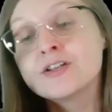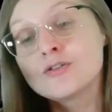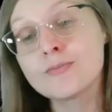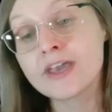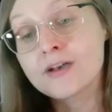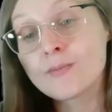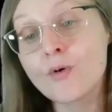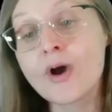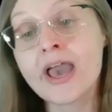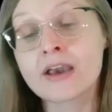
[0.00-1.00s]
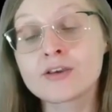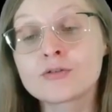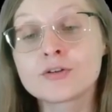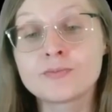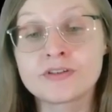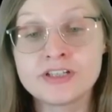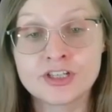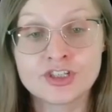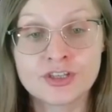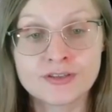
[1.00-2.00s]
to make more accurate
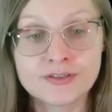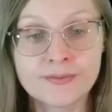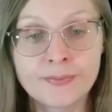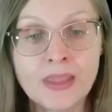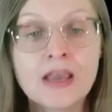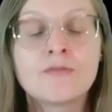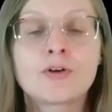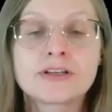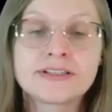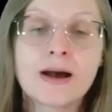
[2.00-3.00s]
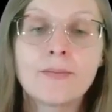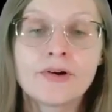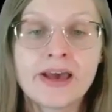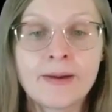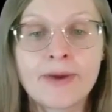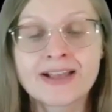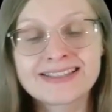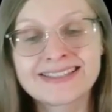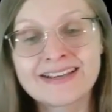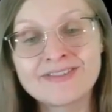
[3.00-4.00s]
predictions. For example, among
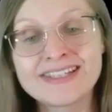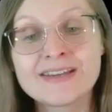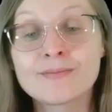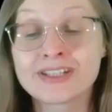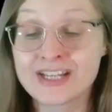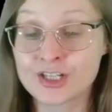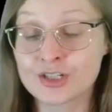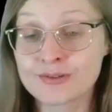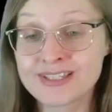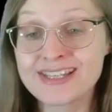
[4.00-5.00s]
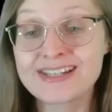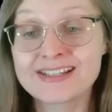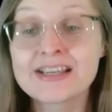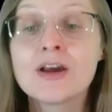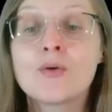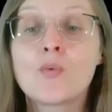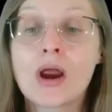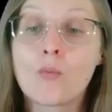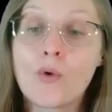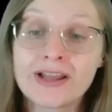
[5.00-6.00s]
17 potential cities
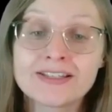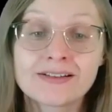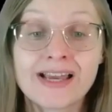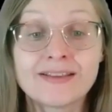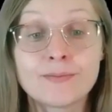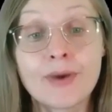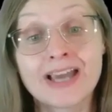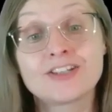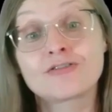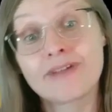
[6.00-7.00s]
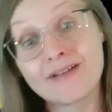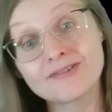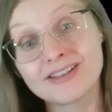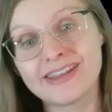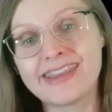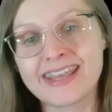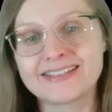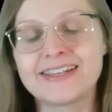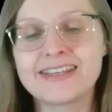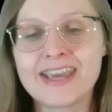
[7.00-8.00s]
where Wonderland might travel in the
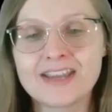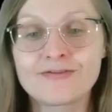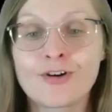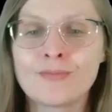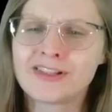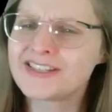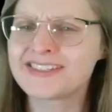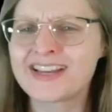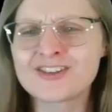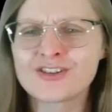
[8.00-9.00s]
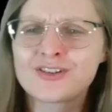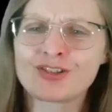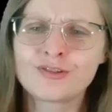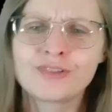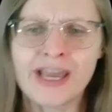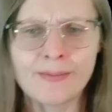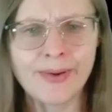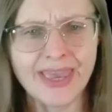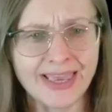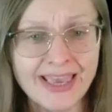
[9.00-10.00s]
next decade, from Los Angeles to
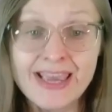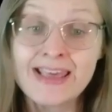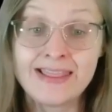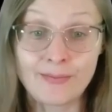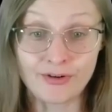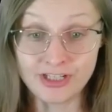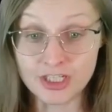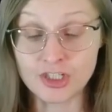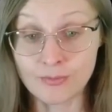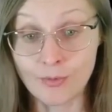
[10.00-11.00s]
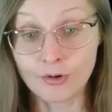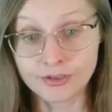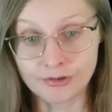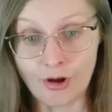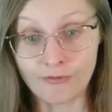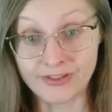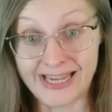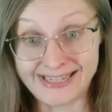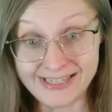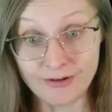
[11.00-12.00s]
Taipei, the prediction model of
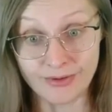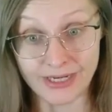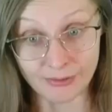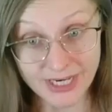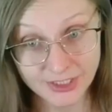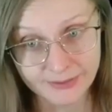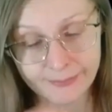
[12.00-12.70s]
linear regression